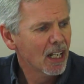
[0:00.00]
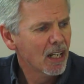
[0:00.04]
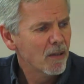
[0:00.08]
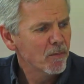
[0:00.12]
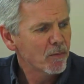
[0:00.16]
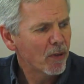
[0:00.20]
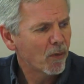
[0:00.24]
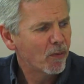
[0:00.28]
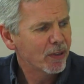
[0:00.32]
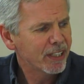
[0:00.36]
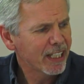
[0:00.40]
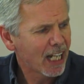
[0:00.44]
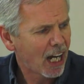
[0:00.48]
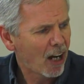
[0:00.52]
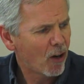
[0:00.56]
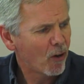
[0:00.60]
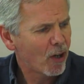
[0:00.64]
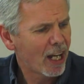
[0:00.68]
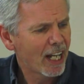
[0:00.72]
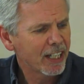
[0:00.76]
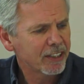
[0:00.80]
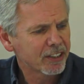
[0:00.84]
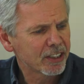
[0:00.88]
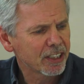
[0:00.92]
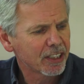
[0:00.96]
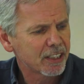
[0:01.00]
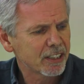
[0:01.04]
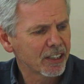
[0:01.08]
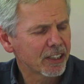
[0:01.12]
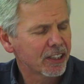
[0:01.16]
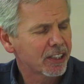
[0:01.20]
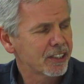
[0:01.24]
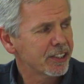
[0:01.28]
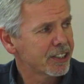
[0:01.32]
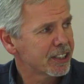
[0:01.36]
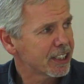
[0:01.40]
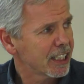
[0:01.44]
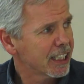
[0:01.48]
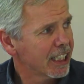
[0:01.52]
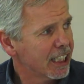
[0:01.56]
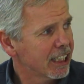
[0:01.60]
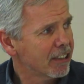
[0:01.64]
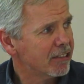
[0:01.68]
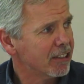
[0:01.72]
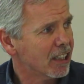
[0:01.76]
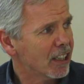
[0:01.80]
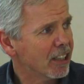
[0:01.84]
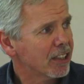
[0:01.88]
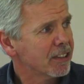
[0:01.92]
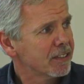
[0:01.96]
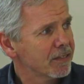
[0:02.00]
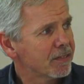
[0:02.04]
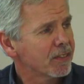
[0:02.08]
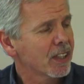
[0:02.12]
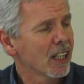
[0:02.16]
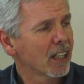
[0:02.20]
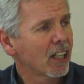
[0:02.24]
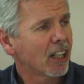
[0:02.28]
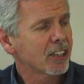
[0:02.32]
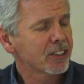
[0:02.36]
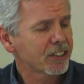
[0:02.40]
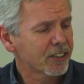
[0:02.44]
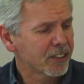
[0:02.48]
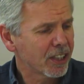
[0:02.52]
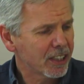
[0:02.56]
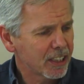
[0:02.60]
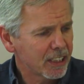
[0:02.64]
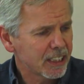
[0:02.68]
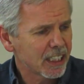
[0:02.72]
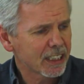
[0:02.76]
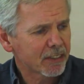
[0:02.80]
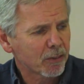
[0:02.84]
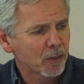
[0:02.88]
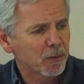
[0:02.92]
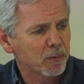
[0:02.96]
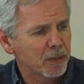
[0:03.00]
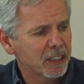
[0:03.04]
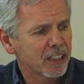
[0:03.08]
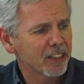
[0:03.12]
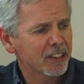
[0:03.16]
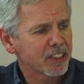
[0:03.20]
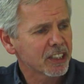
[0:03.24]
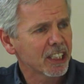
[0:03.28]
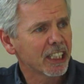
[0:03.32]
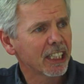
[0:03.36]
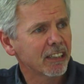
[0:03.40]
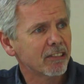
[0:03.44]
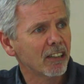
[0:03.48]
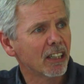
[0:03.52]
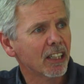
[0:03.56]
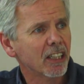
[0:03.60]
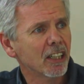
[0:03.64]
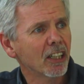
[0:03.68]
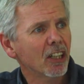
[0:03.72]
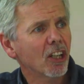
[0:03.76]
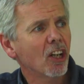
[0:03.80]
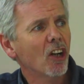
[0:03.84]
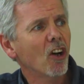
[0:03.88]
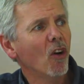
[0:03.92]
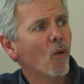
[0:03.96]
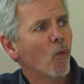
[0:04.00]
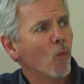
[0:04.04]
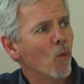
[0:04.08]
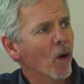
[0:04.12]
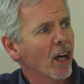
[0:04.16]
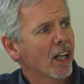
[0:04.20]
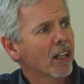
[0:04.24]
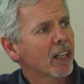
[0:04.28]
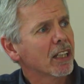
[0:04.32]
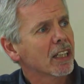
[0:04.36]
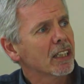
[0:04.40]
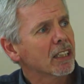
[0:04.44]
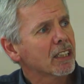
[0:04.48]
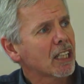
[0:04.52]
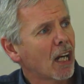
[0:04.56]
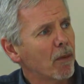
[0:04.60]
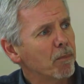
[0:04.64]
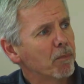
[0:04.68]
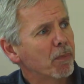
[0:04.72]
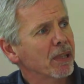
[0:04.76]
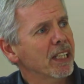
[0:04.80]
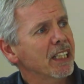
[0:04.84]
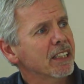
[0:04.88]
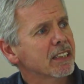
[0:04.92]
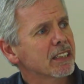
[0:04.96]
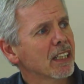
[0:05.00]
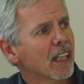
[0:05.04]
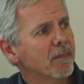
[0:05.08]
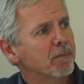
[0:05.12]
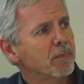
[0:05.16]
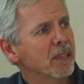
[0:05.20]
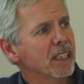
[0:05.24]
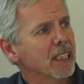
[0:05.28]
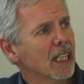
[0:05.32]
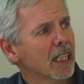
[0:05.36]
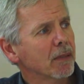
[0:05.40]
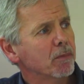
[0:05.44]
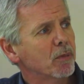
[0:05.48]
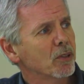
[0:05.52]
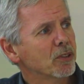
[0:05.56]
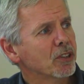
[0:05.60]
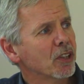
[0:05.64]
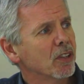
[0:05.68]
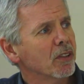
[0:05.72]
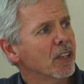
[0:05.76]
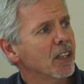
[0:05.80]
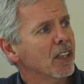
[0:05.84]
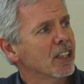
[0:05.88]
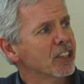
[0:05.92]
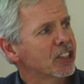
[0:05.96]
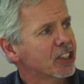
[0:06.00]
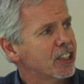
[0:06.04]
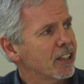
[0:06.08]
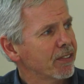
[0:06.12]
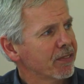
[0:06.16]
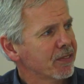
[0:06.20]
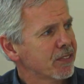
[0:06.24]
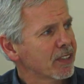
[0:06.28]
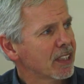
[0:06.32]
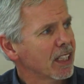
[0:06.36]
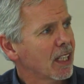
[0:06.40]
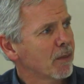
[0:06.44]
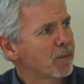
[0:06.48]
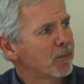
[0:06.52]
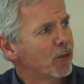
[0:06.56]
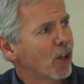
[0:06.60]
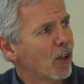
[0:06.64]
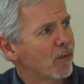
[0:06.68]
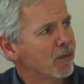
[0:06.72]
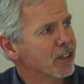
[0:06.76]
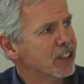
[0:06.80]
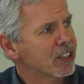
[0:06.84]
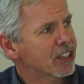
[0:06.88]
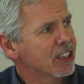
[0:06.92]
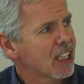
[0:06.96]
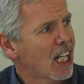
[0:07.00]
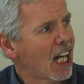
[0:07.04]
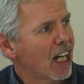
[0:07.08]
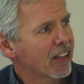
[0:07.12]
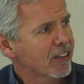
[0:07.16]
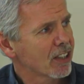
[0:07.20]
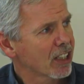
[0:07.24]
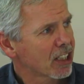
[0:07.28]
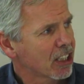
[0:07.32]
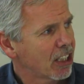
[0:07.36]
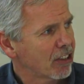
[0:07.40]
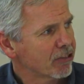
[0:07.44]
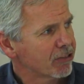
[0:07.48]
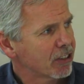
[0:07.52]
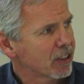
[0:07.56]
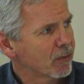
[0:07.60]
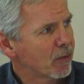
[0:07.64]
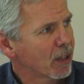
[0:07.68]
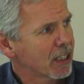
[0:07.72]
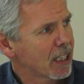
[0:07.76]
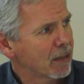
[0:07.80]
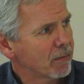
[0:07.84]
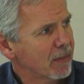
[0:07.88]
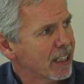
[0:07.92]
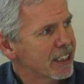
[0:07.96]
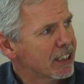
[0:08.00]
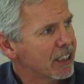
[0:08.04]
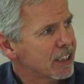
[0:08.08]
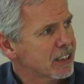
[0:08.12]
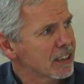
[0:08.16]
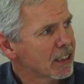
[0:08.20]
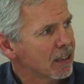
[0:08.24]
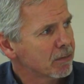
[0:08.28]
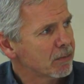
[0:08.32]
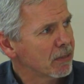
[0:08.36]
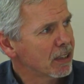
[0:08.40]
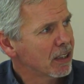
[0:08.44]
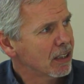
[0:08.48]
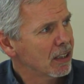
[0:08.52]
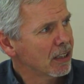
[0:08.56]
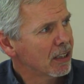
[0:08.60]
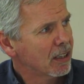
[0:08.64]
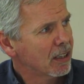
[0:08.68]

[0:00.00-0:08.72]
But we now entered into this era, for the last 30 years, we've been in this era where companies have been able to shift their profits out of the countries where they're making them